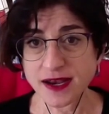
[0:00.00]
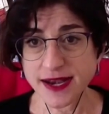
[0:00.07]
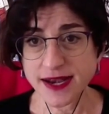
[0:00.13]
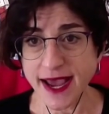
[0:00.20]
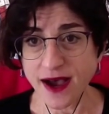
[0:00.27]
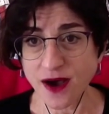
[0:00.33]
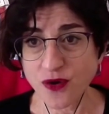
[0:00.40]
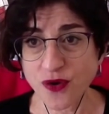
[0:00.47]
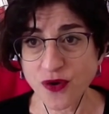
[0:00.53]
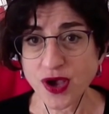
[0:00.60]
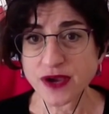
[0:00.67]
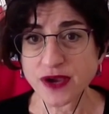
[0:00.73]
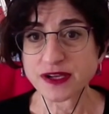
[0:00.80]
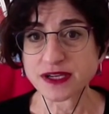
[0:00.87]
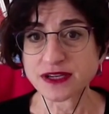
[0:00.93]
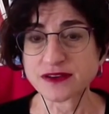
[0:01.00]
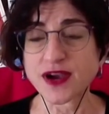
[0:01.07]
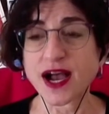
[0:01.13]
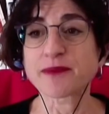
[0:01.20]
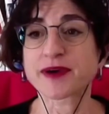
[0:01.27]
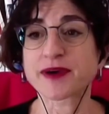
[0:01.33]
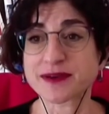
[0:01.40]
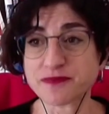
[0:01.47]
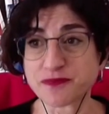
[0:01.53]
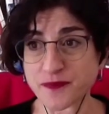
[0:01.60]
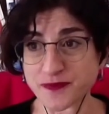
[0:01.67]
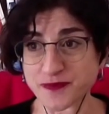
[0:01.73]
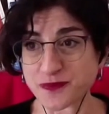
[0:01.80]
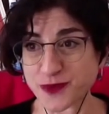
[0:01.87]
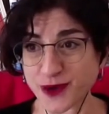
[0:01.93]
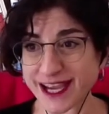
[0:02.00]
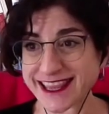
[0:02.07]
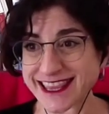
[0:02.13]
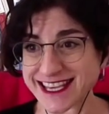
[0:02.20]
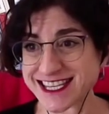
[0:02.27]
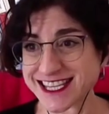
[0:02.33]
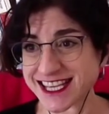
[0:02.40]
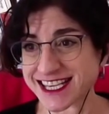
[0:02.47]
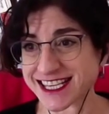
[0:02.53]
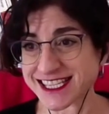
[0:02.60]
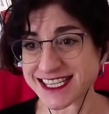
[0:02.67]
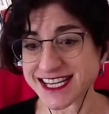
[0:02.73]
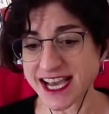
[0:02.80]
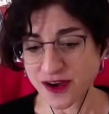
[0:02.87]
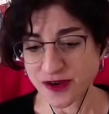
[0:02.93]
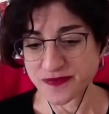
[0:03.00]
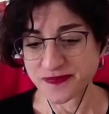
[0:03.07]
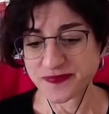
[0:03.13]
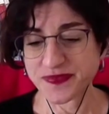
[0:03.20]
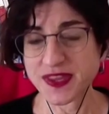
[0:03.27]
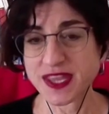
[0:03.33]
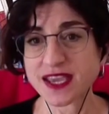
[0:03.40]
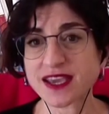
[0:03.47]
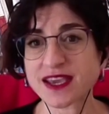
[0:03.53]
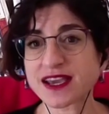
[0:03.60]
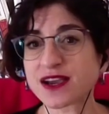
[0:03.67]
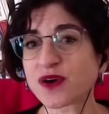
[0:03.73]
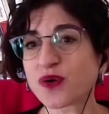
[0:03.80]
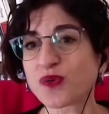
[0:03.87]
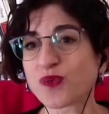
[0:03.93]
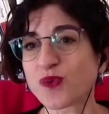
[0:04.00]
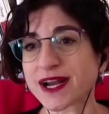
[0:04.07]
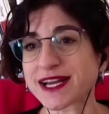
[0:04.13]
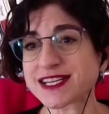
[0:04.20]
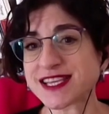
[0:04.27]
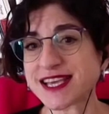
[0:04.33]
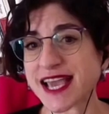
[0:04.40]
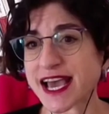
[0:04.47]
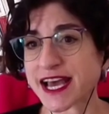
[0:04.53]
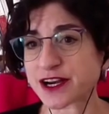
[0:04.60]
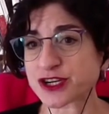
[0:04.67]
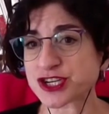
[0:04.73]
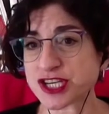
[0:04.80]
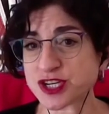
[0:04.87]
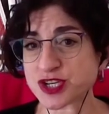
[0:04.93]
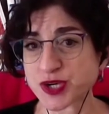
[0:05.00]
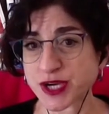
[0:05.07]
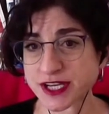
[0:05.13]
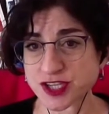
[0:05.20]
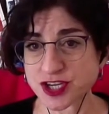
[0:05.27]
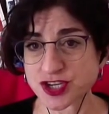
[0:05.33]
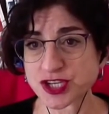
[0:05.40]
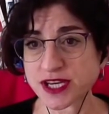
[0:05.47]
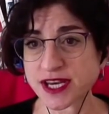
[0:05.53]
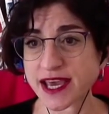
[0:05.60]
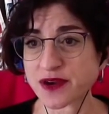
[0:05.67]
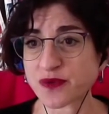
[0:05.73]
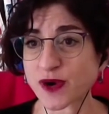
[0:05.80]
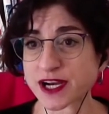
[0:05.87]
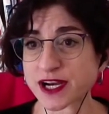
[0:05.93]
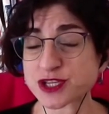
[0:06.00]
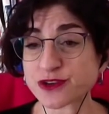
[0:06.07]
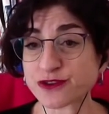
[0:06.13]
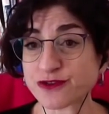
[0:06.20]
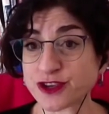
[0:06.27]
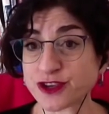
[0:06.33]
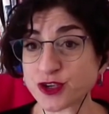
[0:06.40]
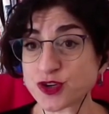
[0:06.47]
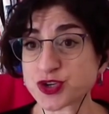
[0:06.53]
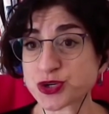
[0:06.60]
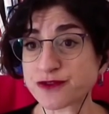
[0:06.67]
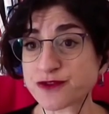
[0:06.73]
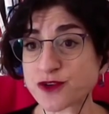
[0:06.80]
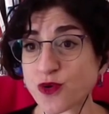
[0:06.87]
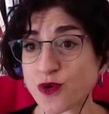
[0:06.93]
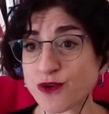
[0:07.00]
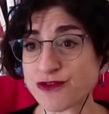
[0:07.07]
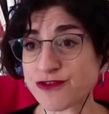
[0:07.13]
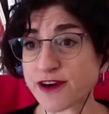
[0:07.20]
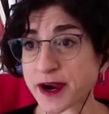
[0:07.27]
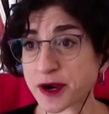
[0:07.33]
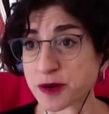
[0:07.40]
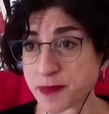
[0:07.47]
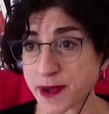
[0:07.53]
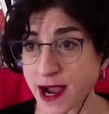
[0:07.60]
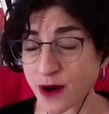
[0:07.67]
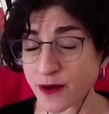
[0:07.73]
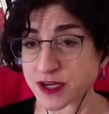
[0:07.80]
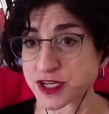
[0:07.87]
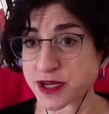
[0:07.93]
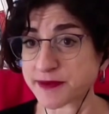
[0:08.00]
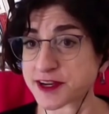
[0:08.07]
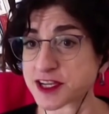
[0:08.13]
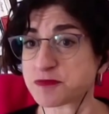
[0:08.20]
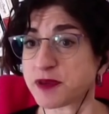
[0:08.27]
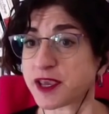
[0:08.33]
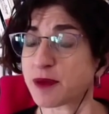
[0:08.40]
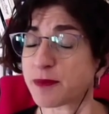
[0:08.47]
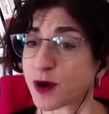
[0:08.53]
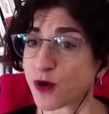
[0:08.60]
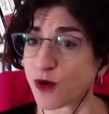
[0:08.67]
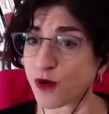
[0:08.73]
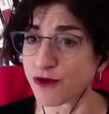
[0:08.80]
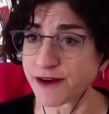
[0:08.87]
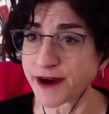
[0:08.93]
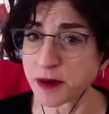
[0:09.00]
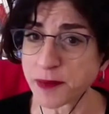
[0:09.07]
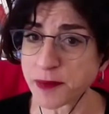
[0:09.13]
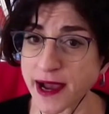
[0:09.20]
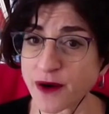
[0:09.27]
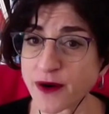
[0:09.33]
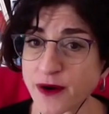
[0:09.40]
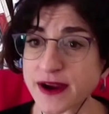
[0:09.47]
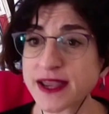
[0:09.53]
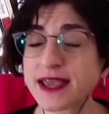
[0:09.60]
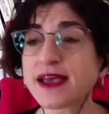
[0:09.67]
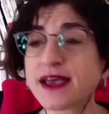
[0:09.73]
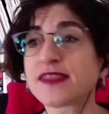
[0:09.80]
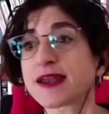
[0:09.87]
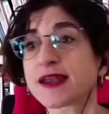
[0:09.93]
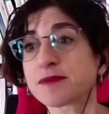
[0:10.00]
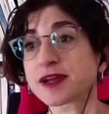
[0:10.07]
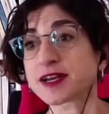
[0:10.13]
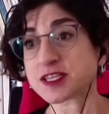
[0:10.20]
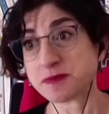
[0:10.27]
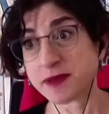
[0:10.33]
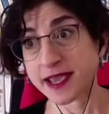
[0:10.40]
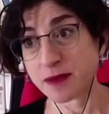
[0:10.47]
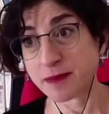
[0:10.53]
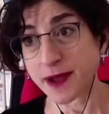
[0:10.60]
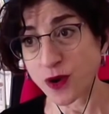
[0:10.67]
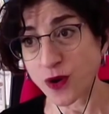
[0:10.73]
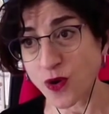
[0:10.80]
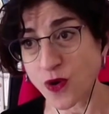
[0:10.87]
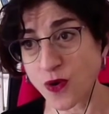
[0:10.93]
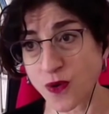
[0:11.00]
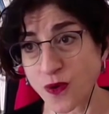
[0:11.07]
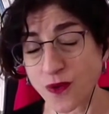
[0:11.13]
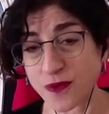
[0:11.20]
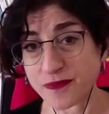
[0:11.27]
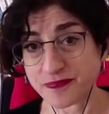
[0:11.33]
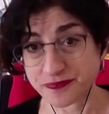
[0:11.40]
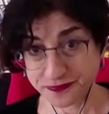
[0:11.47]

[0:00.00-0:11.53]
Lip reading: Now, I'm going to break these things down. What is the energy transition and what is the future of coal-fired power? So I'm going to speak about coal-fired power, then I'm going to speak about coal.